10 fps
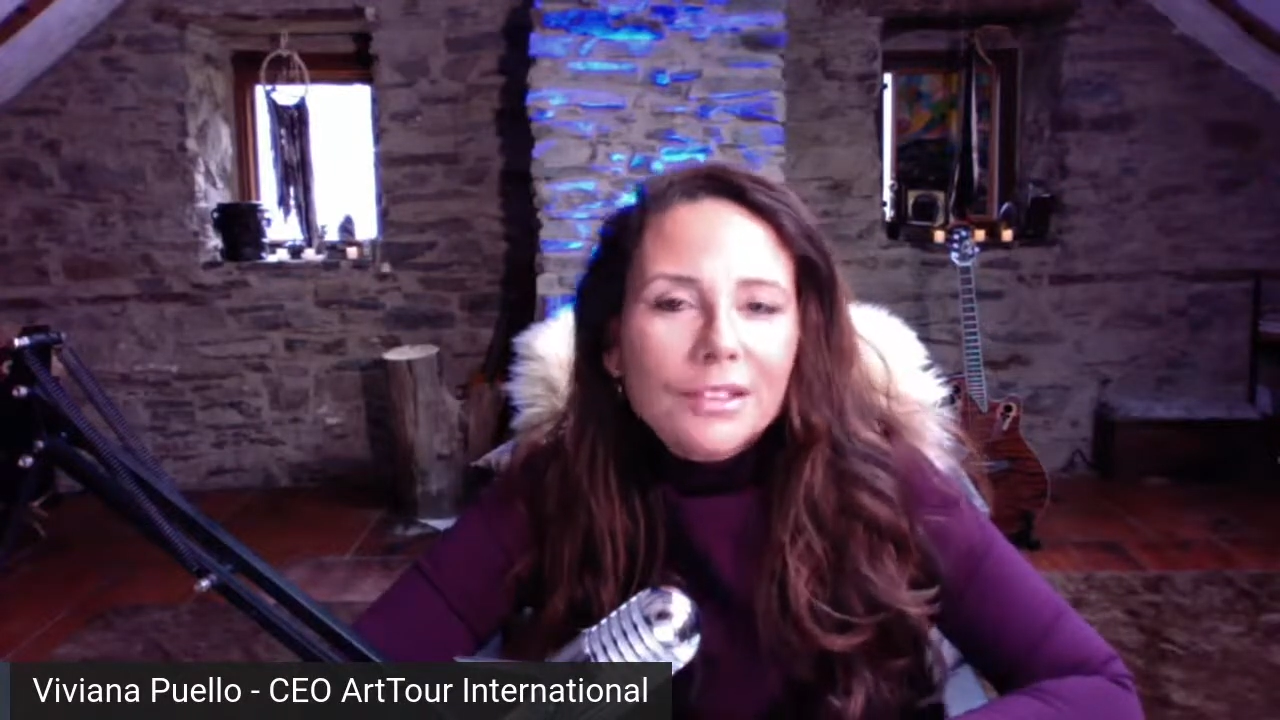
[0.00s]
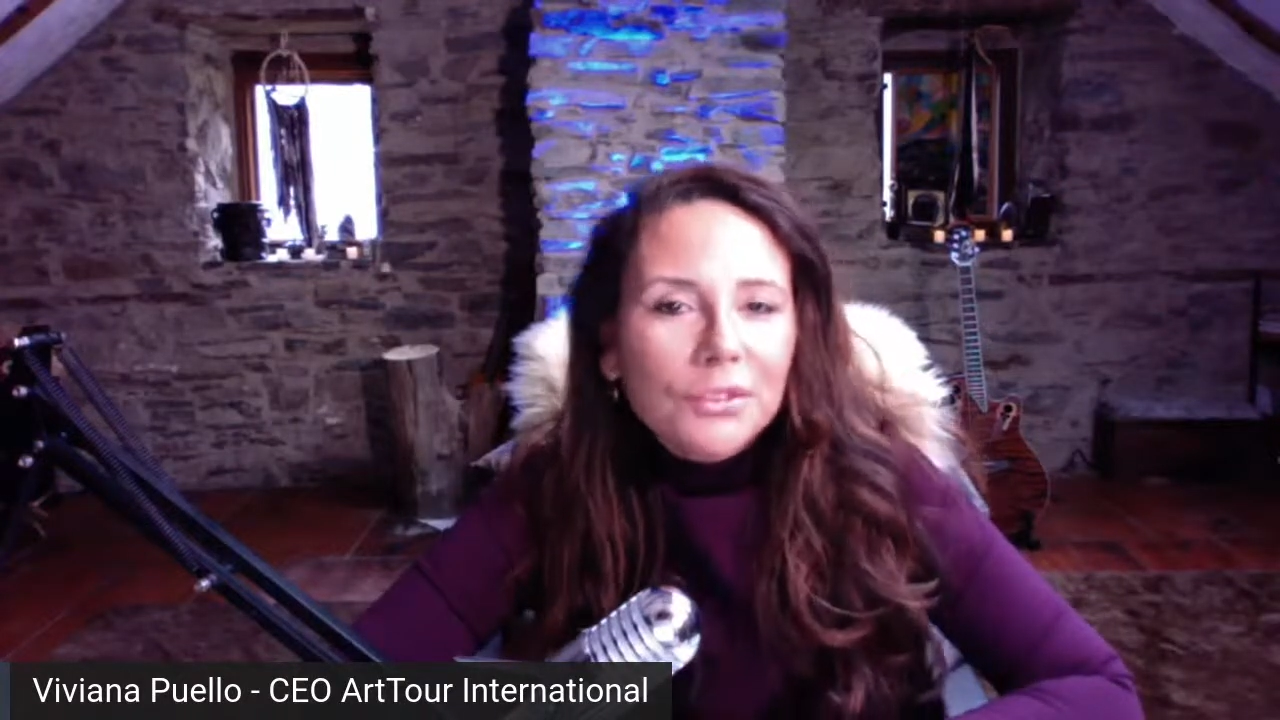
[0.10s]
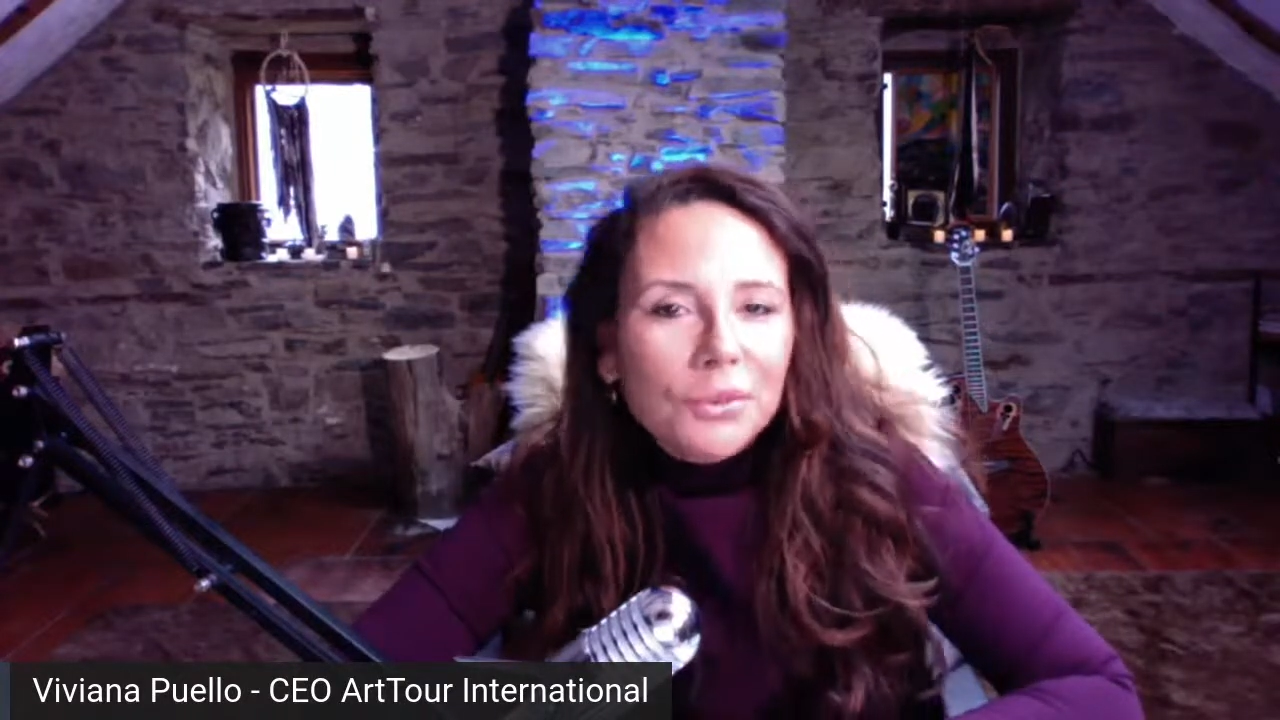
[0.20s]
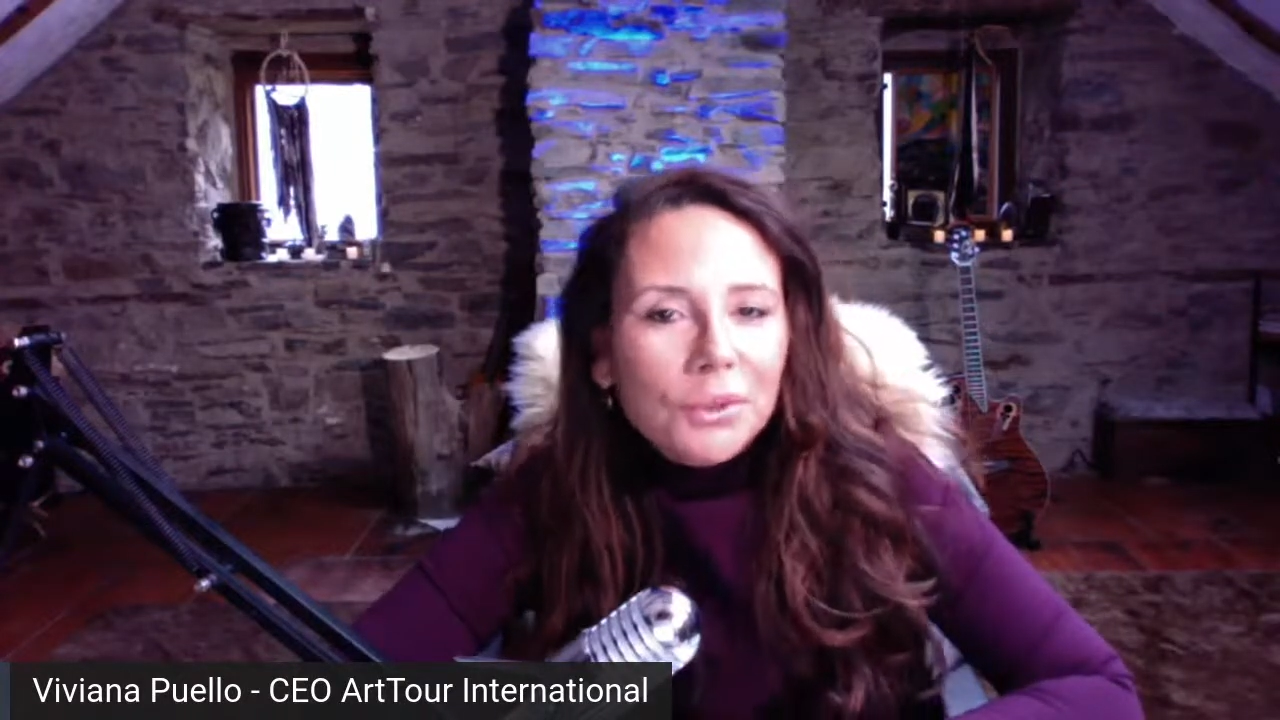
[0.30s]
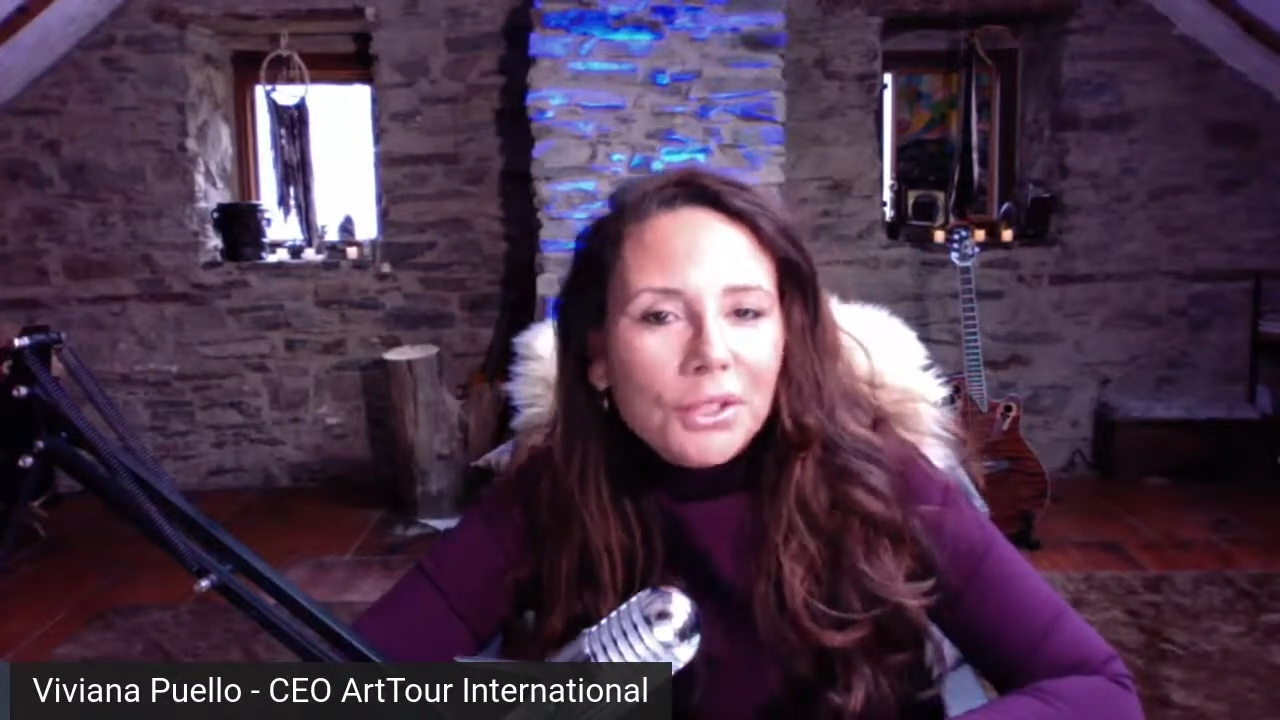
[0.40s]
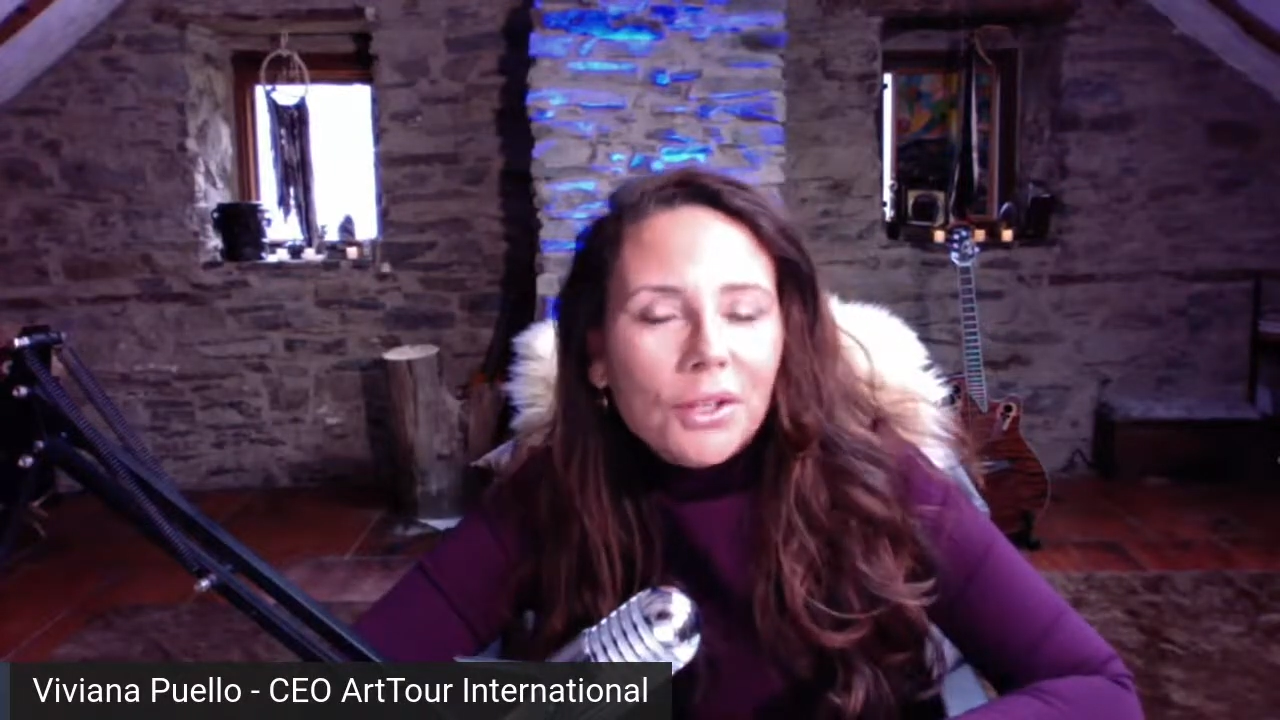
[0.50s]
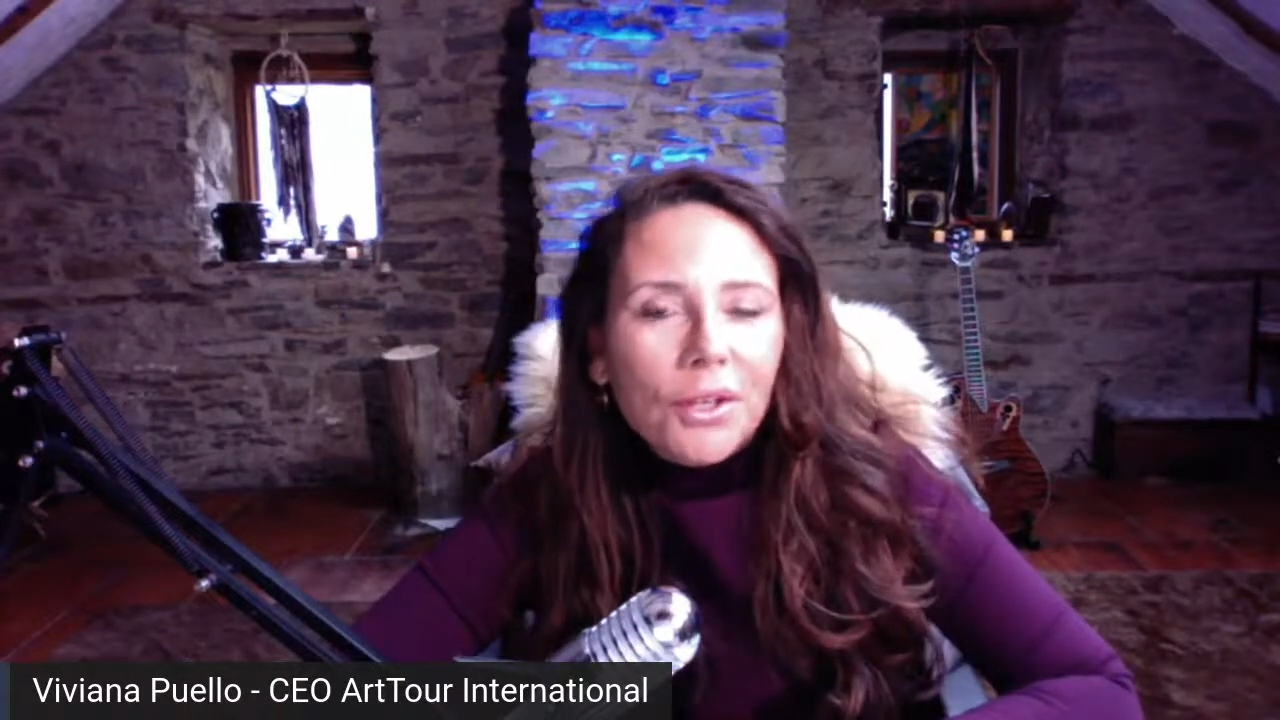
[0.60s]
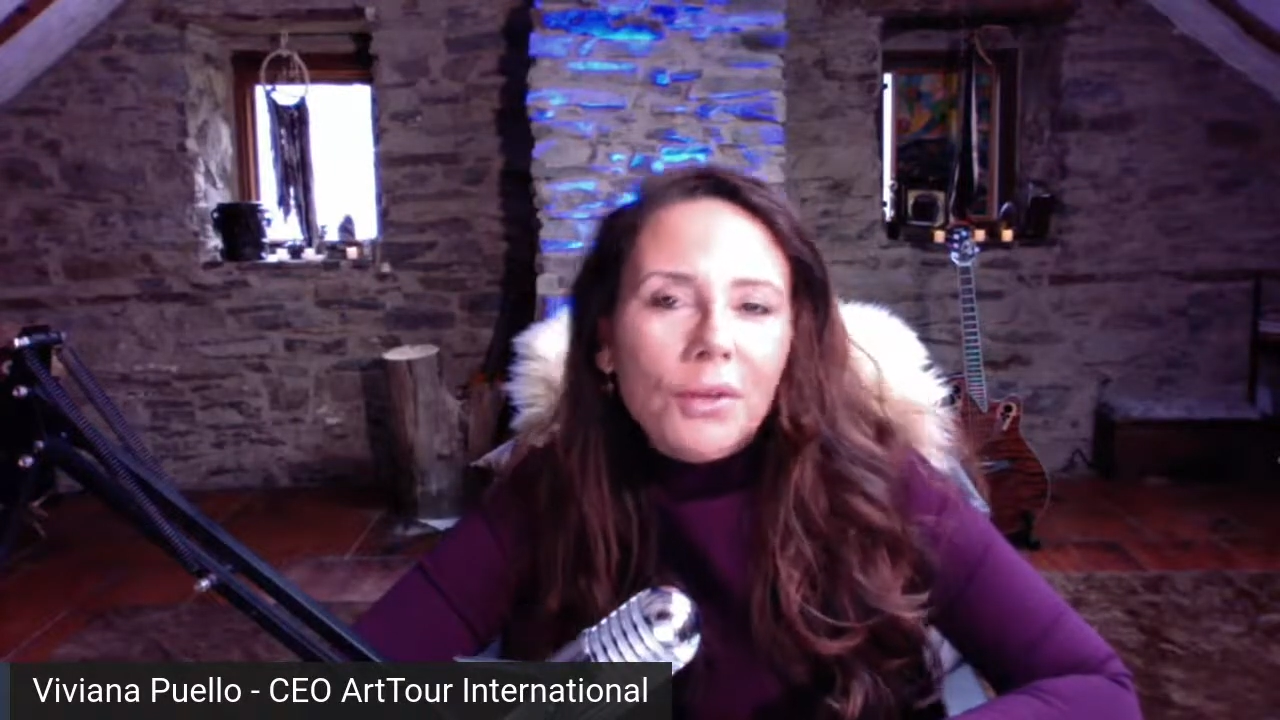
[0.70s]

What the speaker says: studio